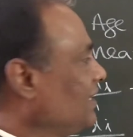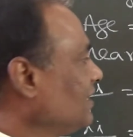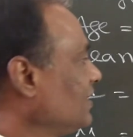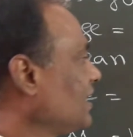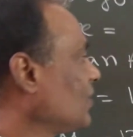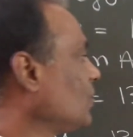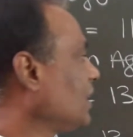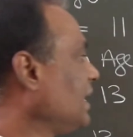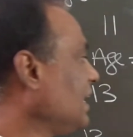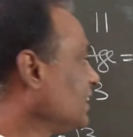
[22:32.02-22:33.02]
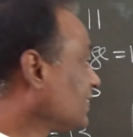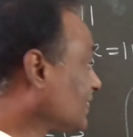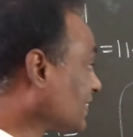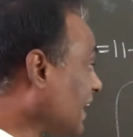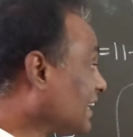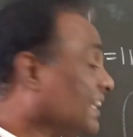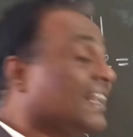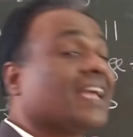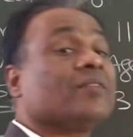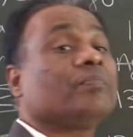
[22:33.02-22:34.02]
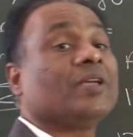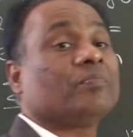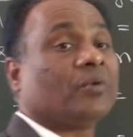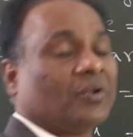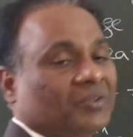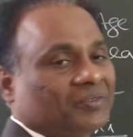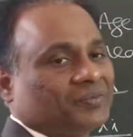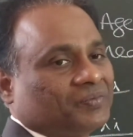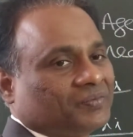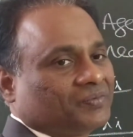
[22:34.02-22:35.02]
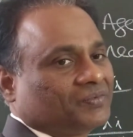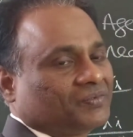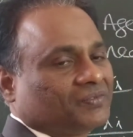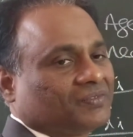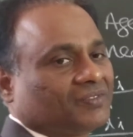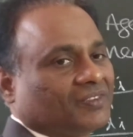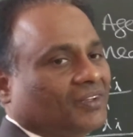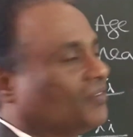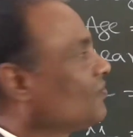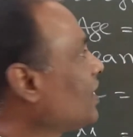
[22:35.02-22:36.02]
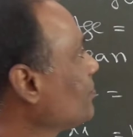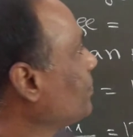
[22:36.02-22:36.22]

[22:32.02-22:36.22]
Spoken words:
There are only 39 people. One